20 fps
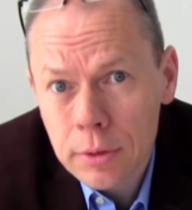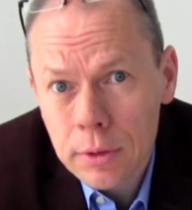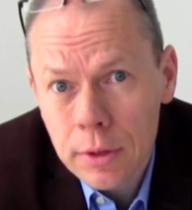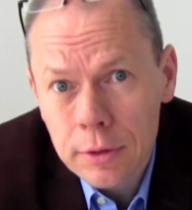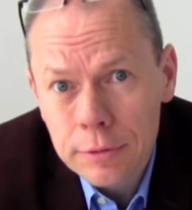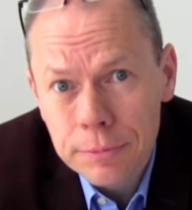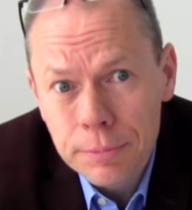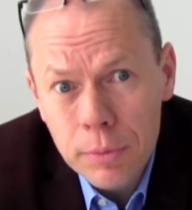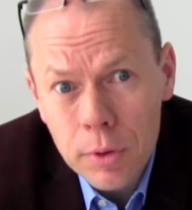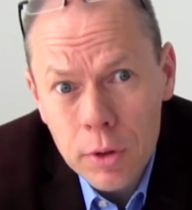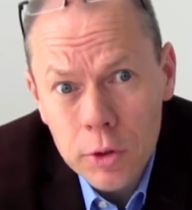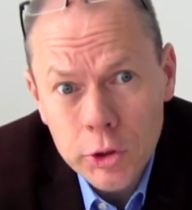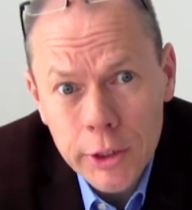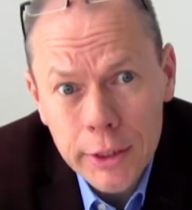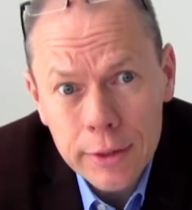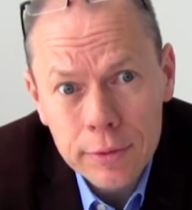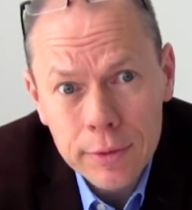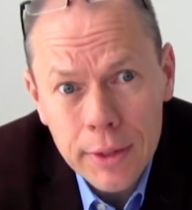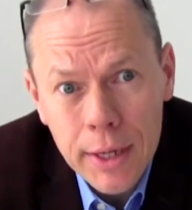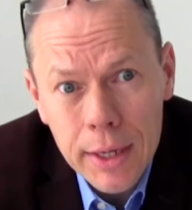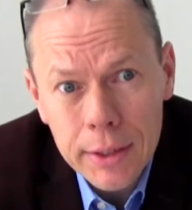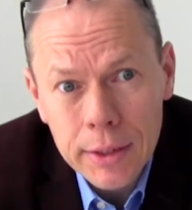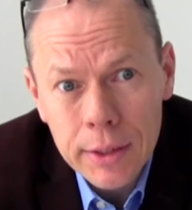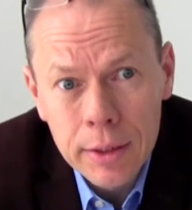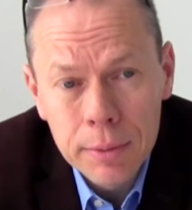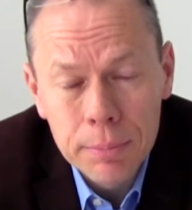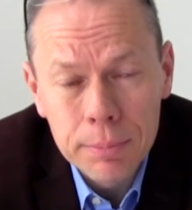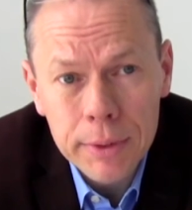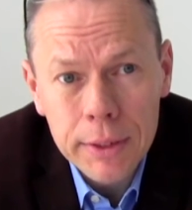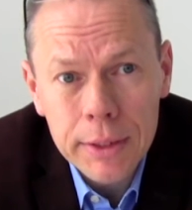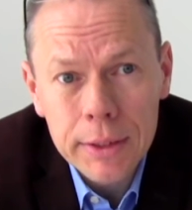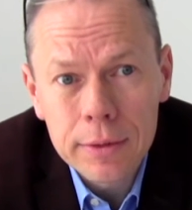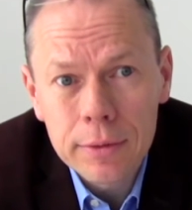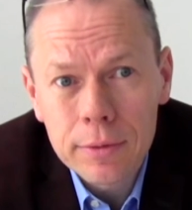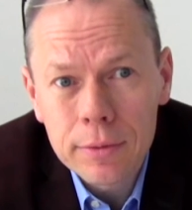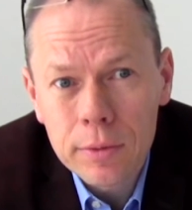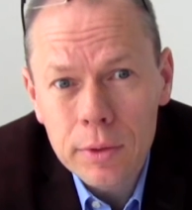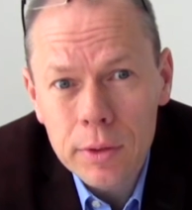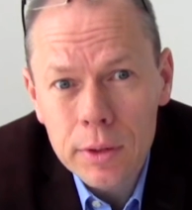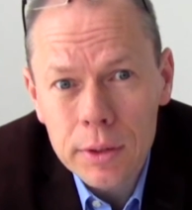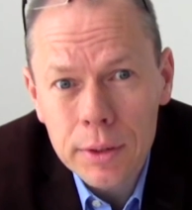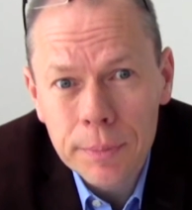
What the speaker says: of projects. That means,